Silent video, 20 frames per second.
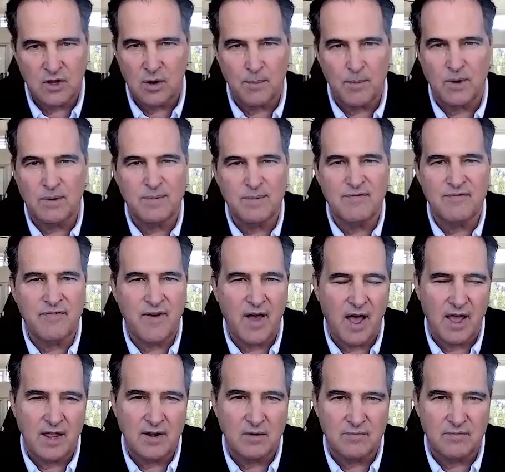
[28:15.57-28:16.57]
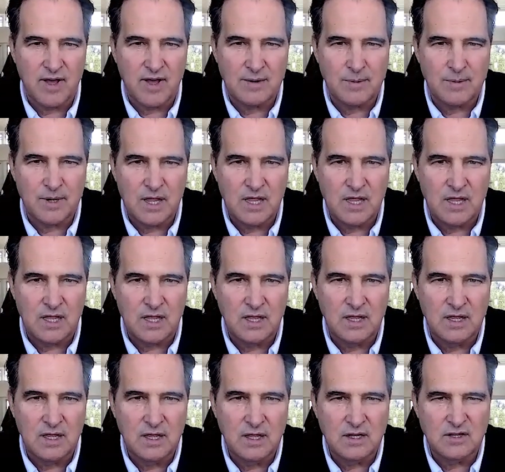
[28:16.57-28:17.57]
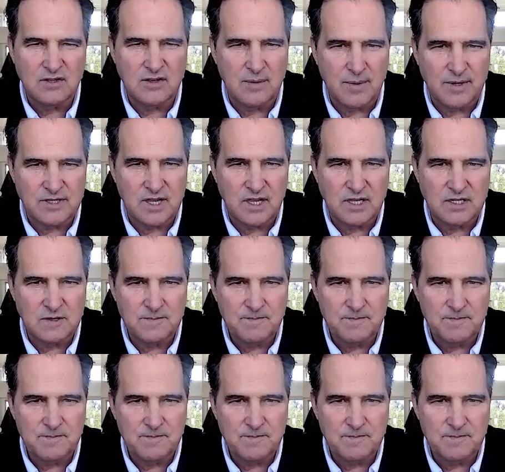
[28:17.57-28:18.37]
oh, I'm going to be fine on vitamin E. Does that make sense?